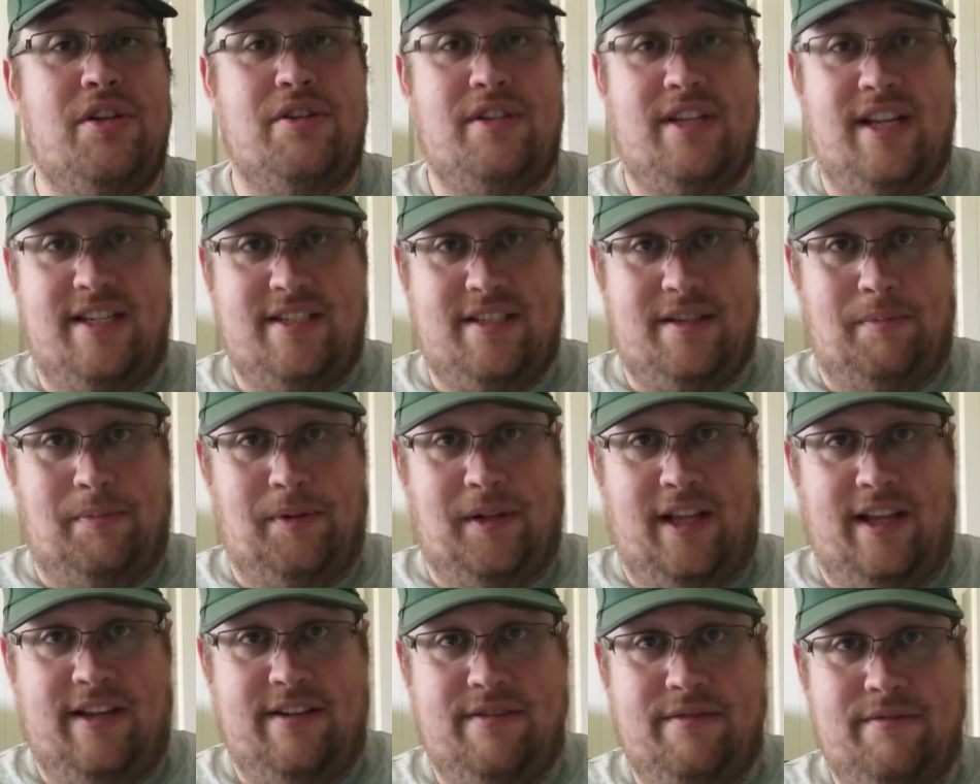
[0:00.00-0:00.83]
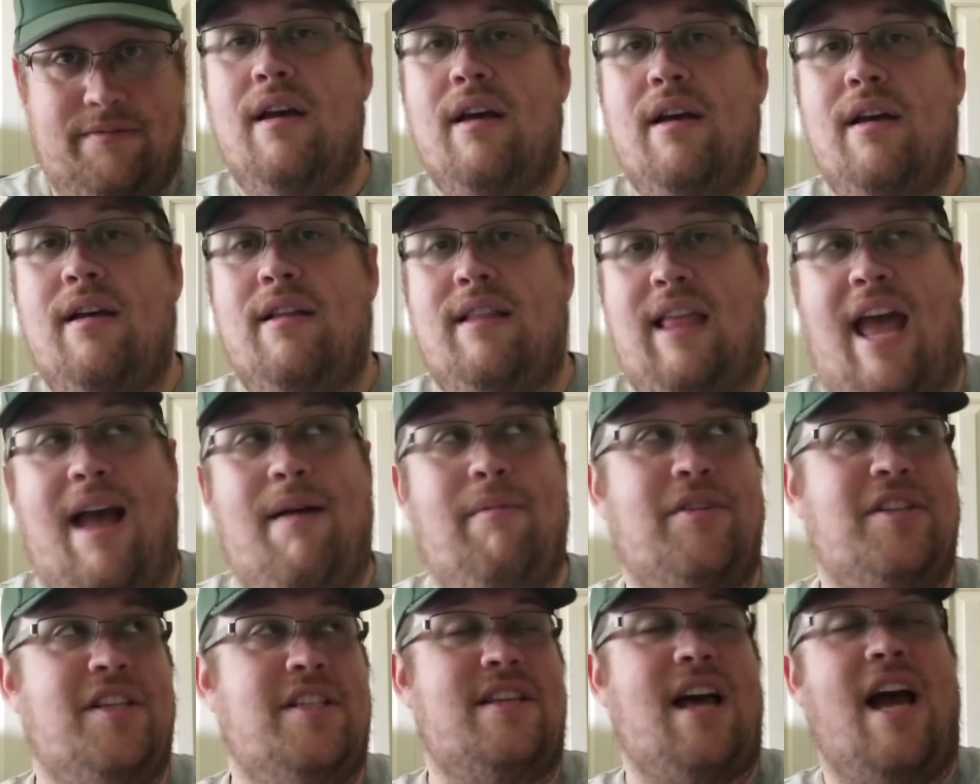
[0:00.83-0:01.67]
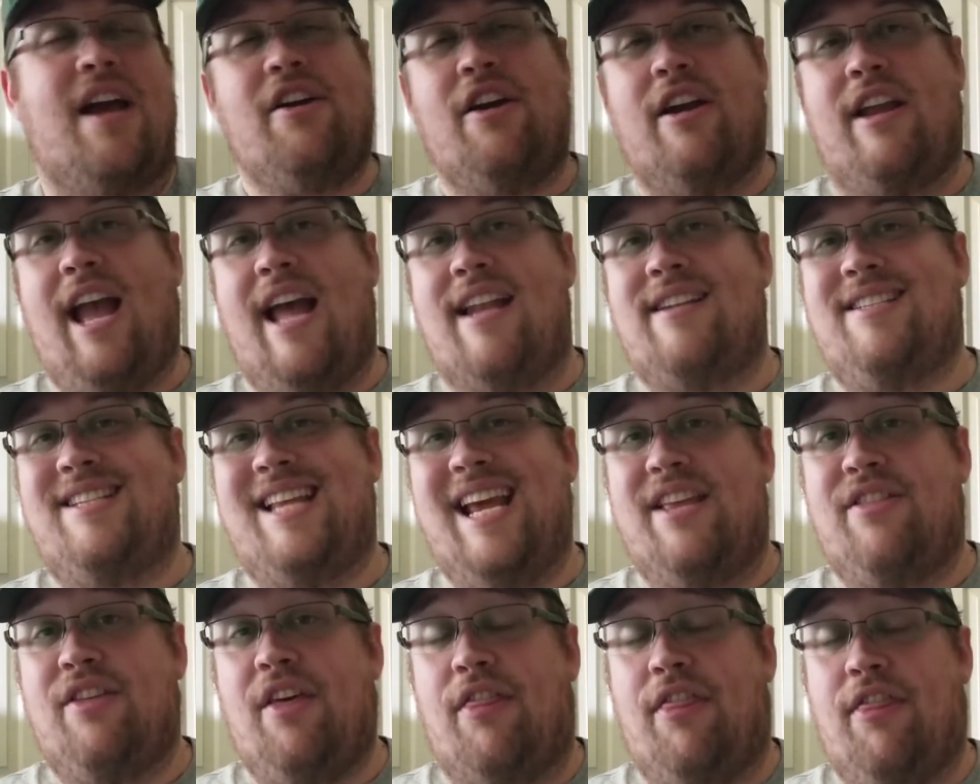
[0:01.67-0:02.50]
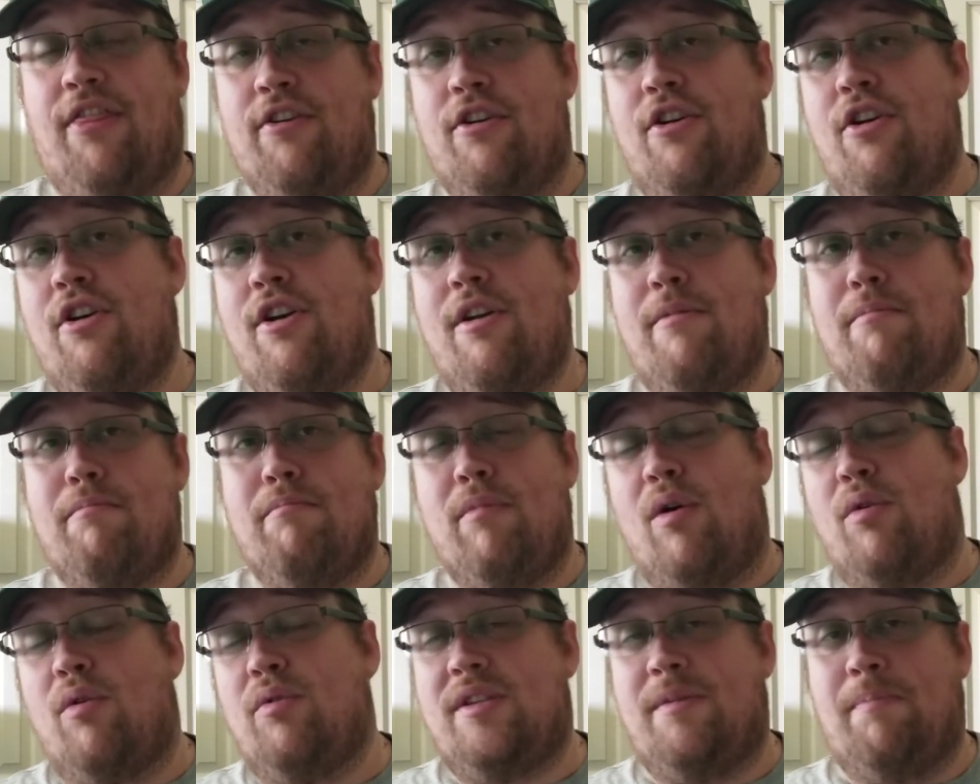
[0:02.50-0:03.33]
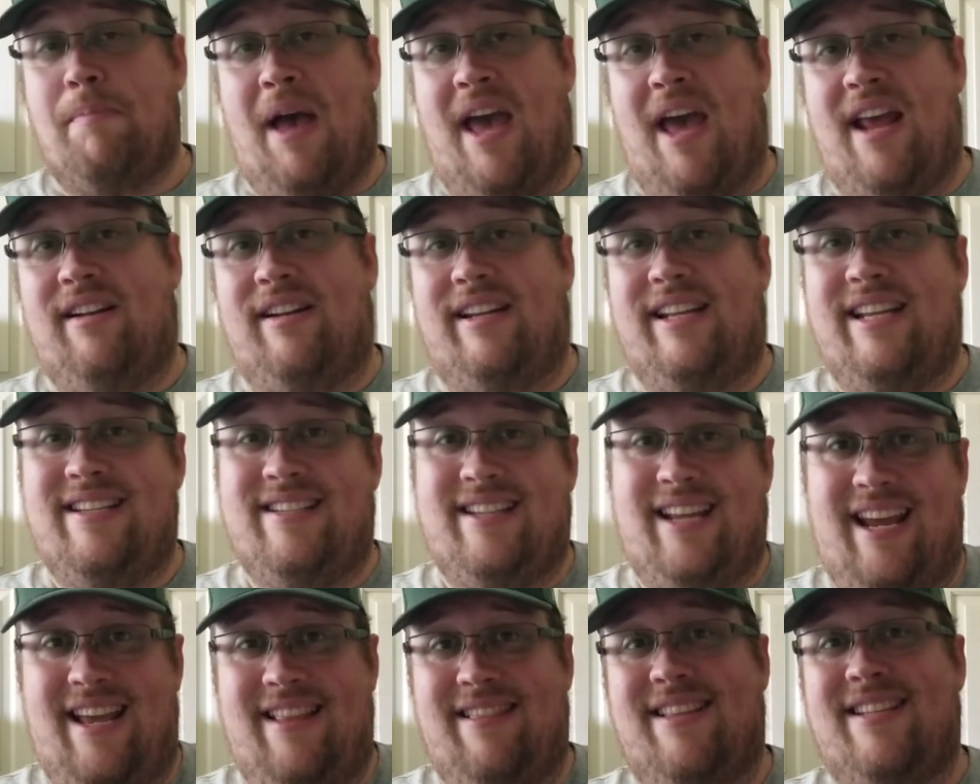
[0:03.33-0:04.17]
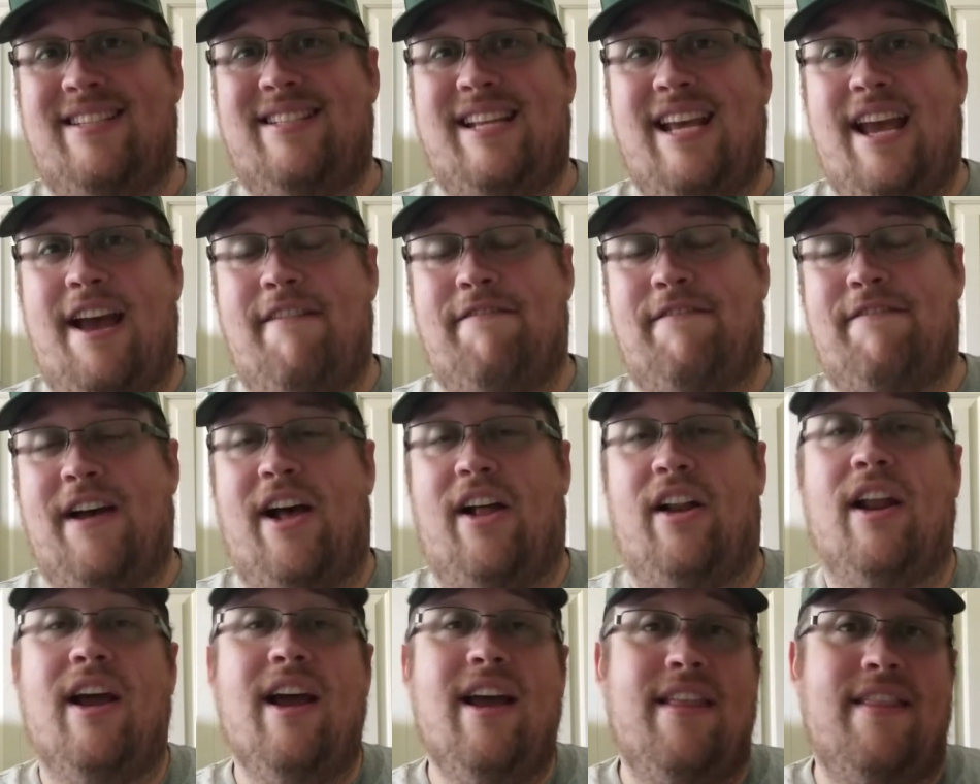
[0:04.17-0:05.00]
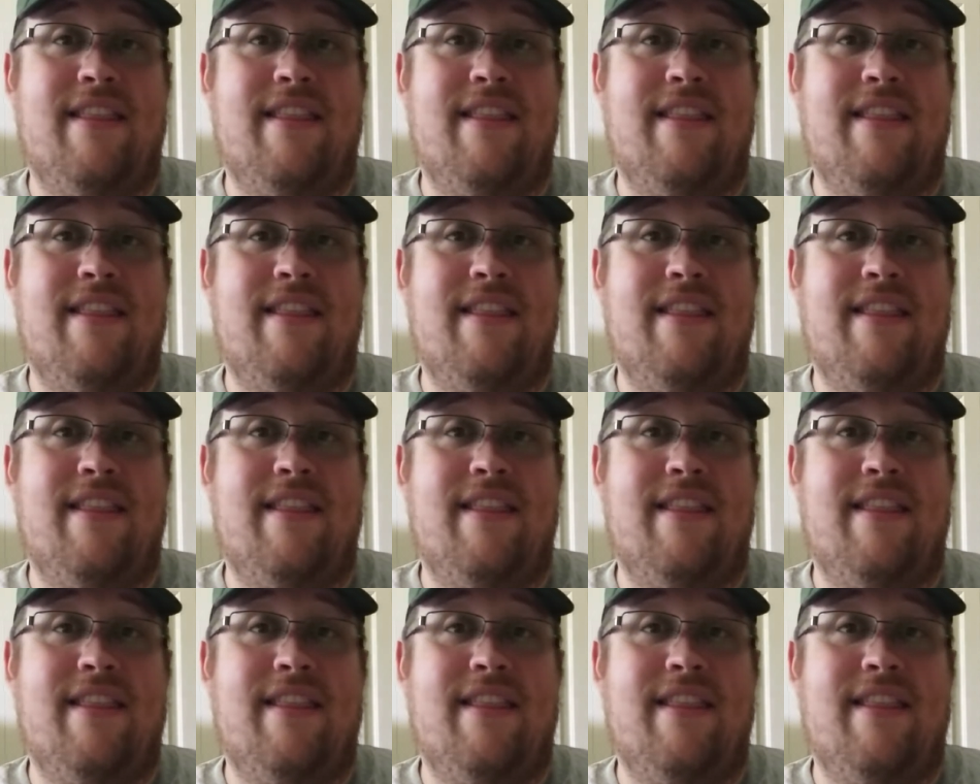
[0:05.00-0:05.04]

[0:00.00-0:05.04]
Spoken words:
your discipline. The Hamilton Tiger Cats take the 3rd most penalties in the CFL.